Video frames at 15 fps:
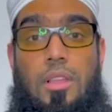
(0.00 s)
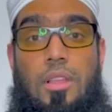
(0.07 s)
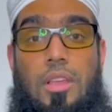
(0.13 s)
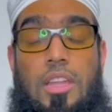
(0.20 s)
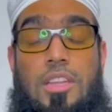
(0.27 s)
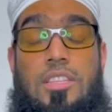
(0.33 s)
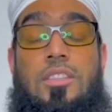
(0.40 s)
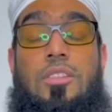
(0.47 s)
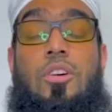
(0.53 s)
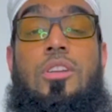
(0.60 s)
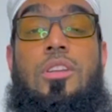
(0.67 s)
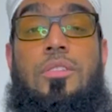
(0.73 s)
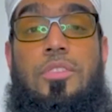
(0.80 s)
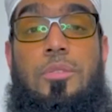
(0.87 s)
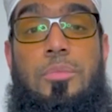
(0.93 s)
It is an
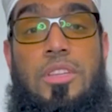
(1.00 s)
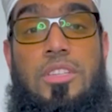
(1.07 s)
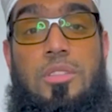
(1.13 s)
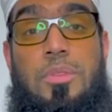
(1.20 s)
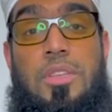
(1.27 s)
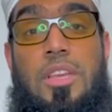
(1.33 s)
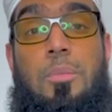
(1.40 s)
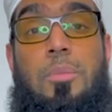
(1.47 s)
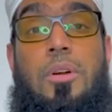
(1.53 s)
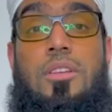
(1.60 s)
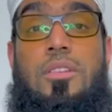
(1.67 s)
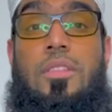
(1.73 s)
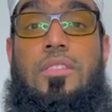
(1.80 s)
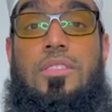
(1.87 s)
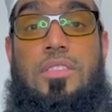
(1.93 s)
honor for me to be a part
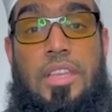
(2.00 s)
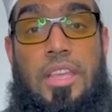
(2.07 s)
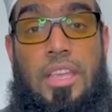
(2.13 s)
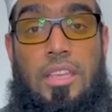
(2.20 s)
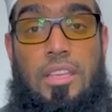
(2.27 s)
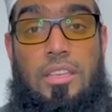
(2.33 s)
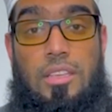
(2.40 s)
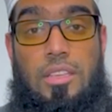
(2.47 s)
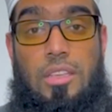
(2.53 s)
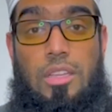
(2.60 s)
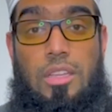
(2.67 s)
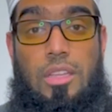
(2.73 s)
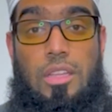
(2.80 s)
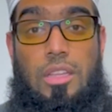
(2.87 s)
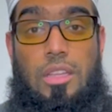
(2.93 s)
of this day
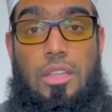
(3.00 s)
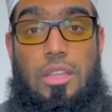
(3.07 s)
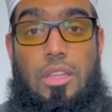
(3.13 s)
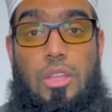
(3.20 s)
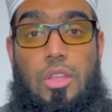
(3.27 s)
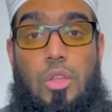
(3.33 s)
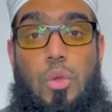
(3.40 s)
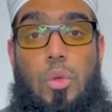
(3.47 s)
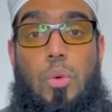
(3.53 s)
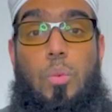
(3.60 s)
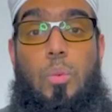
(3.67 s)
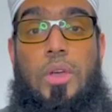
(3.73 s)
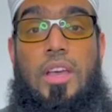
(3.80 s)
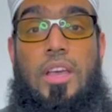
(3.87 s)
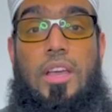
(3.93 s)

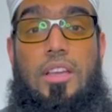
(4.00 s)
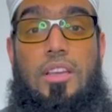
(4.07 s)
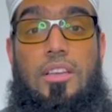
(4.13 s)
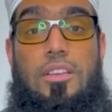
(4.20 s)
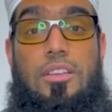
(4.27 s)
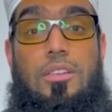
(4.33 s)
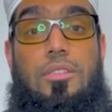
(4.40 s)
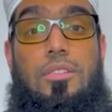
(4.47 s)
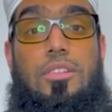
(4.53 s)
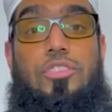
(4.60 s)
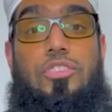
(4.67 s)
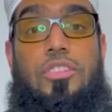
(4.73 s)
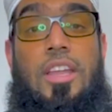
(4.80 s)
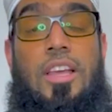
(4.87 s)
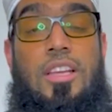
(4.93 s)
where
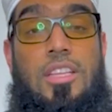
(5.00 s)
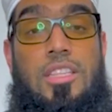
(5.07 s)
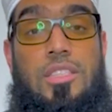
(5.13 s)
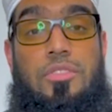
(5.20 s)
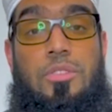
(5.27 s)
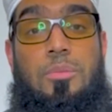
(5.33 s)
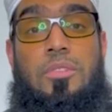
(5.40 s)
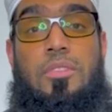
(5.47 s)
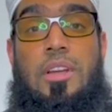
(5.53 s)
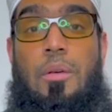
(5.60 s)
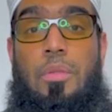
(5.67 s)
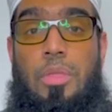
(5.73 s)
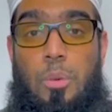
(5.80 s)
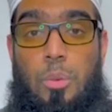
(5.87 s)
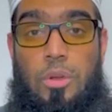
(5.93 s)
Sri Lankans from
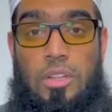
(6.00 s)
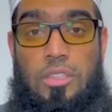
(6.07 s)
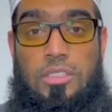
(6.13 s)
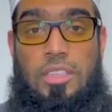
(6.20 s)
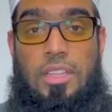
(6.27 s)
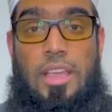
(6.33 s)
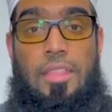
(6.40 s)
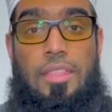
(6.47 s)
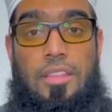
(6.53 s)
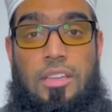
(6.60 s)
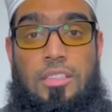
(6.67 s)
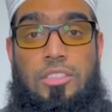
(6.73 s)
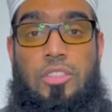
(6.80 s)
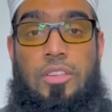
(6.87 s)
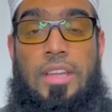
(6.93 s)
around the world gather
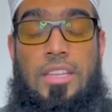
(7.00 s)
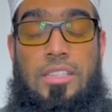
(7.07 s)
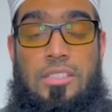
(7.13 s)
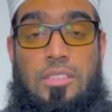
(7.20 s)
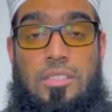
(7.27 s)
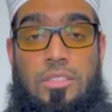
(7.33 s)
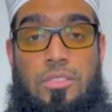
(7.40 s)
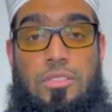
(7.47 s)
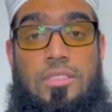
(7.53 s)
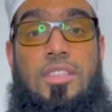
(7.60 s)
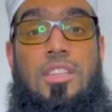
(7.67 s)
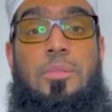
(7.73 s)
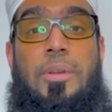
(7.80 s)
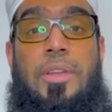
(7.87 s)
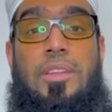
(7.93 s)
and unite to
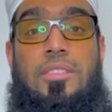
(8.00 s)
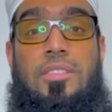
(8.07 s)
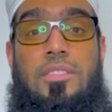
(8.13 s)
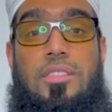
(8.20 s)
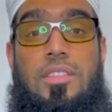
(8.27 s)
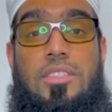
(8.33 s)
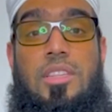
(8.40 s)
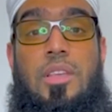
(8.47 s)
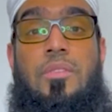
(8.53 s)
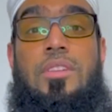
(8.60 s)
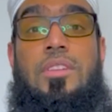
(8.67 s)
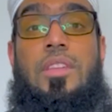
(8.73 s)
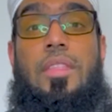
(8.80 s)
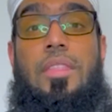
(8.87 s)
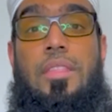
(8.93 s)
celebrate the
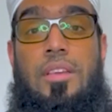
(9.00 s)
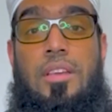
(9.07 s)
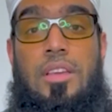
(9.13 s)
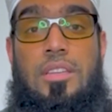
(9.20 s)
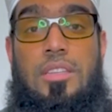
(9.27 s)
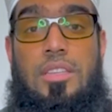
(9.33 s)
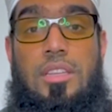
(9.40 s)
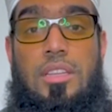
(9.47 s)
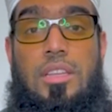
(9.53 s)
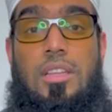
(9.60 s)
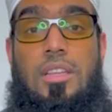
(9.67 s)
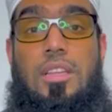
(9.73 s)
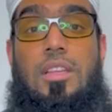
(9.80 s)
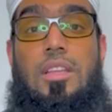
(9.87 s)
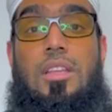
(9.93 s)
73rd
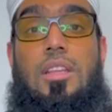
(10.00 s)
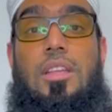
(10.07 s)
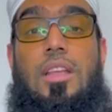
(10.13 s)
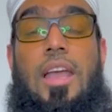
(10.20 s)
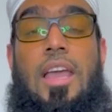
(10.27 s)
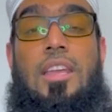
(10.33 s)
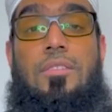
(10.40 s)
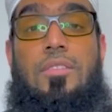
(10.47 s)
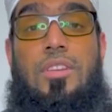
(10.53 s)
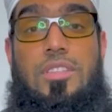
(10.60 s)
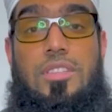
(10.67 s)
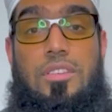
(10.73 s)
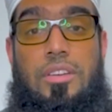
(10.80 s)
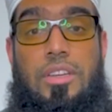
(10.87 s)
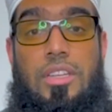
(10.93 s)

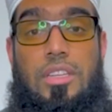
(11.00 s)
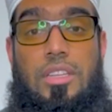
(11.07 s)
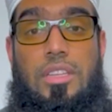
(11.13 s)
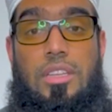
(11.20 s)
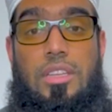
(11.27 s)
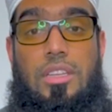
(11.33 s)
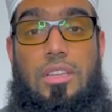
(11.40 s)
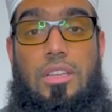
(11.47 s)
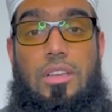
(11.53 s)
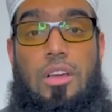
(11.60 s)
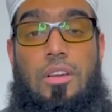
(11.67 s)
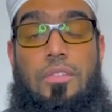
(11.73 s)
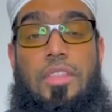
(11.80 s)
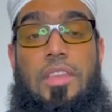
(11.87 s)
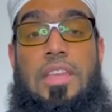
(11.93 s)
anniversary
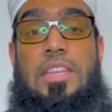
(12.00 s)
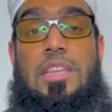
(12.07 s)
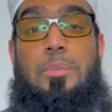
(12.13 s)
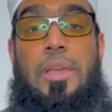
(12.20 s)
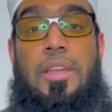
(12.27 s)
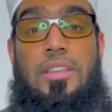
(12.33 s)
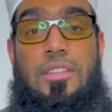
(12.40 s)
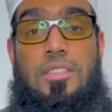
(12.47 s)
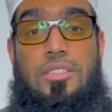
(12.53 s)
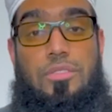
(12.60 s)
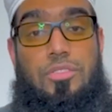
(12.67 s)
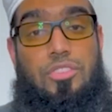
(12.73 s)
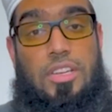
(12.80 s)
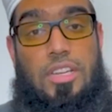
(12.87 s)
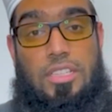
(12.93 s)
of the independence of
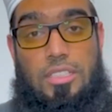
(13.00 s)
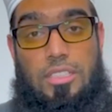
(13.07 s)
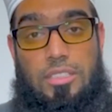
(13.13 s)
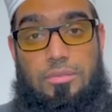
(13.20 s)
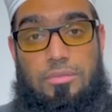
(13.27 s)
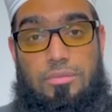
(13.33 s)
Sri Lanka.